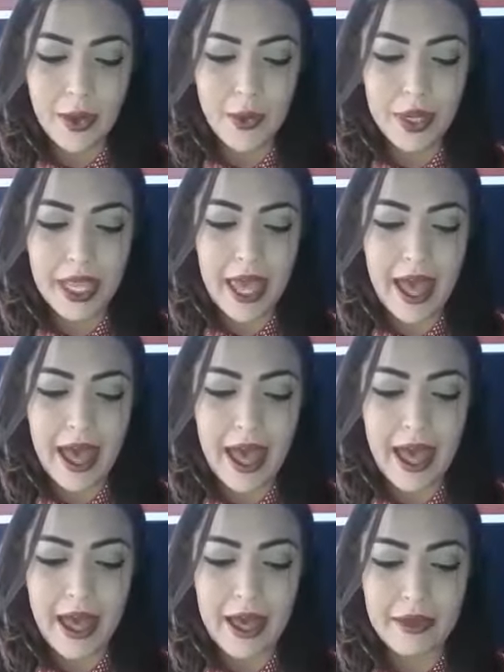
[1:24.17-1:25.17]
We
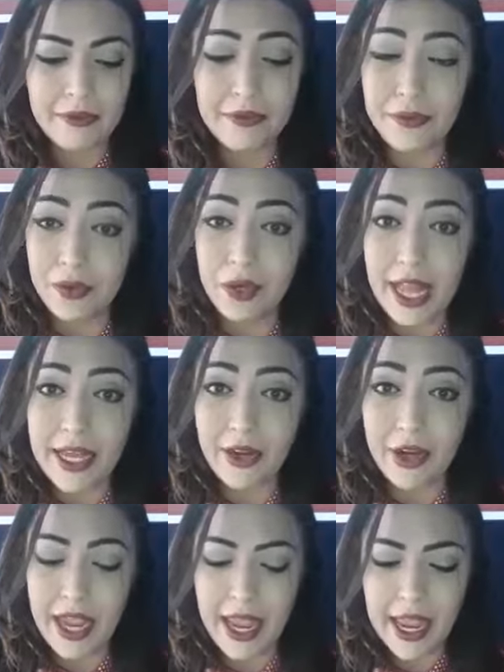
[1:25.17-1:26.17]
have, for
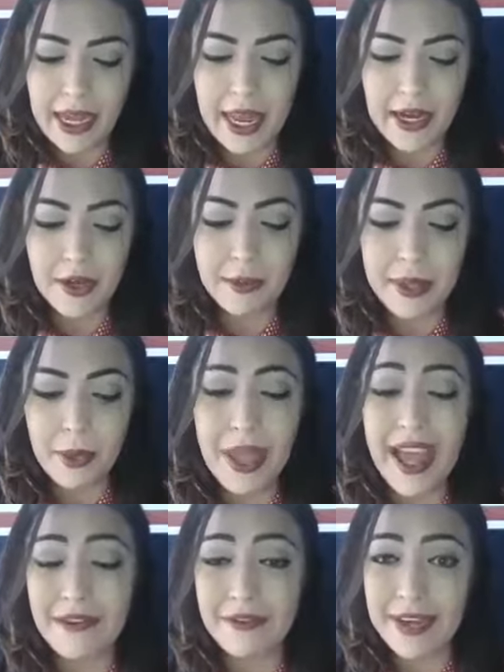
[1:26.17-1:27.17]
letter A, letter B, we
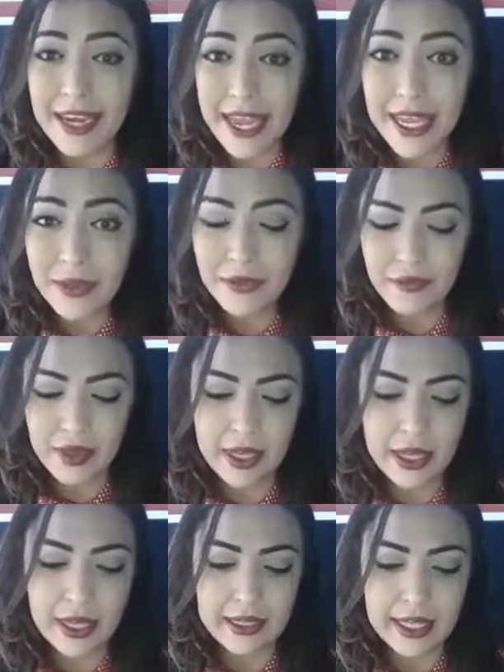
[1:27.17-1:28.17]
have
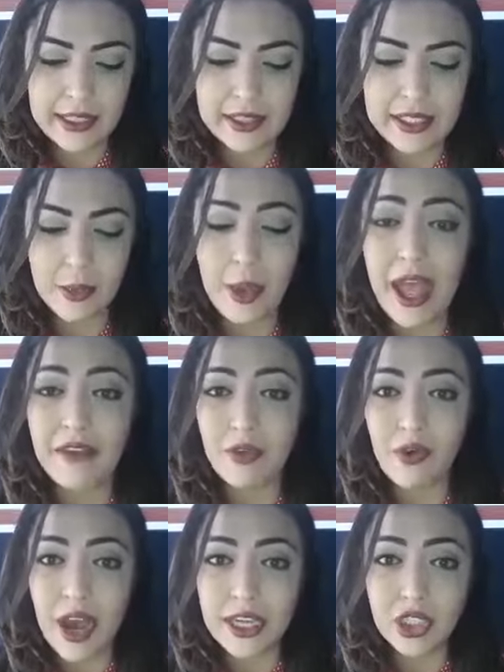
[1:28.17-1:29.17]
navy, and letter C, we have
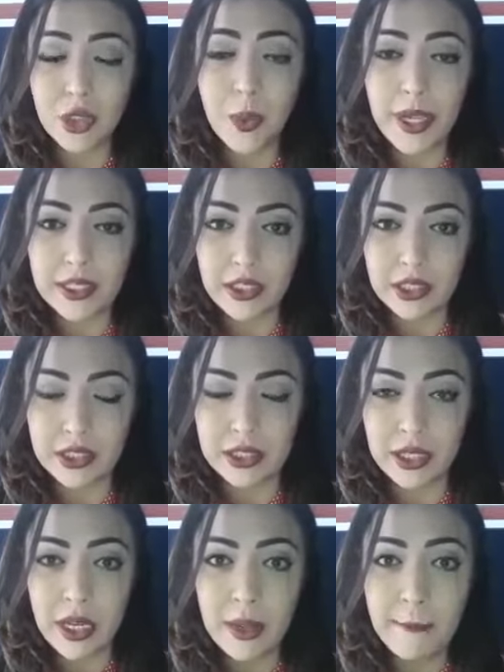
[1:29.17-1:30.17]
graduation.